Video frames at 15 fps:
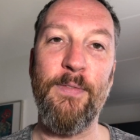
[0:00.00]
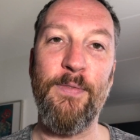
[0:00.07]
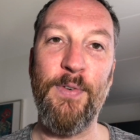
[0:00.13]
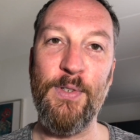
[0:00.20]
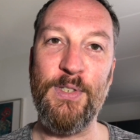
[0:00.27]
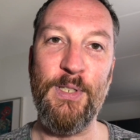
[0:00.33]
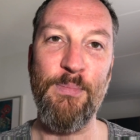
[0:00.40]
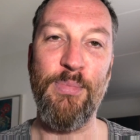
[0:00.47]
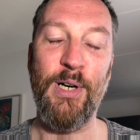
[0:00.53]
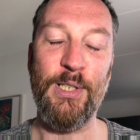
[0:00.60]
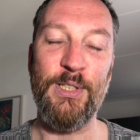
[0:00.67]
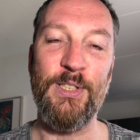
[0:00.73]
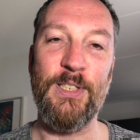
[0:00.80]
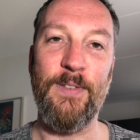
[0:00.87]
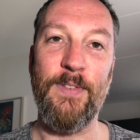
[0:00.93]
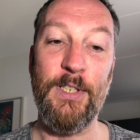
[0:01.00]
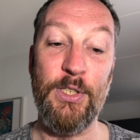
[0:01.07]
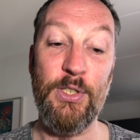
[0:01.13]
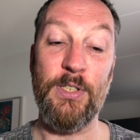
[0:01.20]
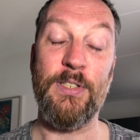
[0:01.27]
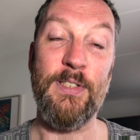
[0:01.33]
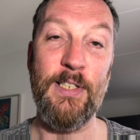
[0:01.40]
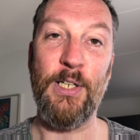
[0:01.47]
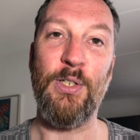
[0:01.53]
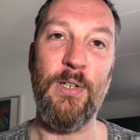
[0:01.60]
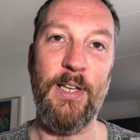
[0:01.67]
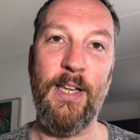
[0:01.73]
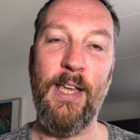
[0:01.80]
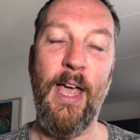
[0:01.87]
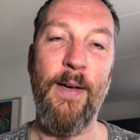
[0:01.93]
first impressions of it just
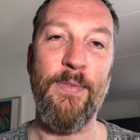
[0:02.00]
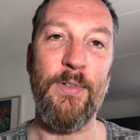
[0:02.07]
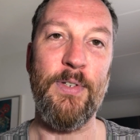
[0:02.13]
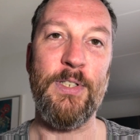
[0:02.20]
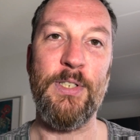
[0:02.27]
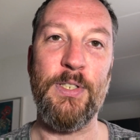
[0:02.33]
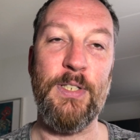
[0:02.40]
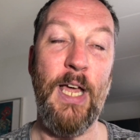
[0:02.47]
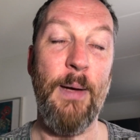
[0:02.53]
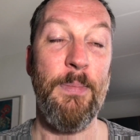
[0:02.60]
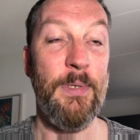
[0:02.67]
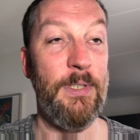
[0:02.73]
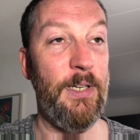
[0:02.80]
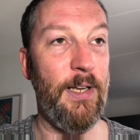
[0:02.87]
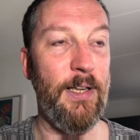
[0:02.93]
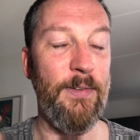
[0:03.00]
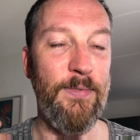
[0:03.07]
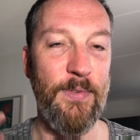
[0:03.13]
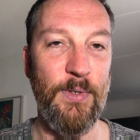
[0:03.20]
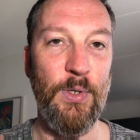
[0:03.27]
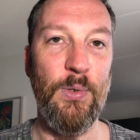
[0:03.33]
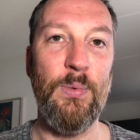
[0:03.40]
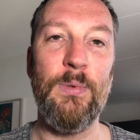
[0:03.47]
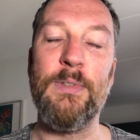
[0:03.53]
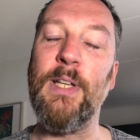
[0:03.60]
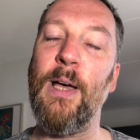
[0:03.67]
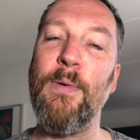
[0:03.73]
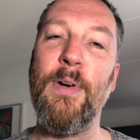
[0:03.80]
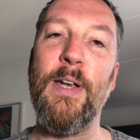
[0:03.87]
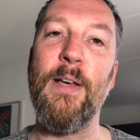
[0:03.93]
literally after it's just happened, and I've cooled
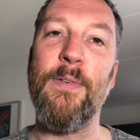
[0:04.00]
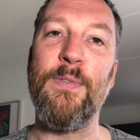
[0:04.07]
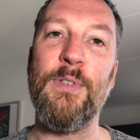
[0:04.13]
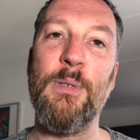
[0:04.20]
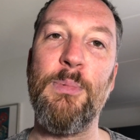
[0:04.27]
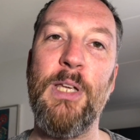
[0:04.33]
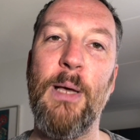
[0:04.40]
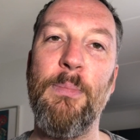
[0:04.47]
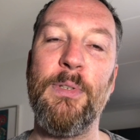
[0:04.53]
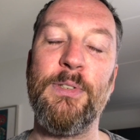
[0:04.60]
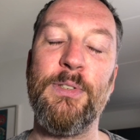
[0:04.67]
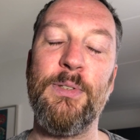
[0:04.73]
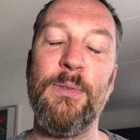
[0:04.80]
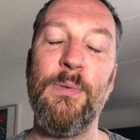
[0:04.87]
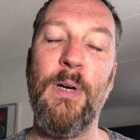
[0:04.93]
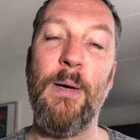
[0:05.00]
down enough to be able to,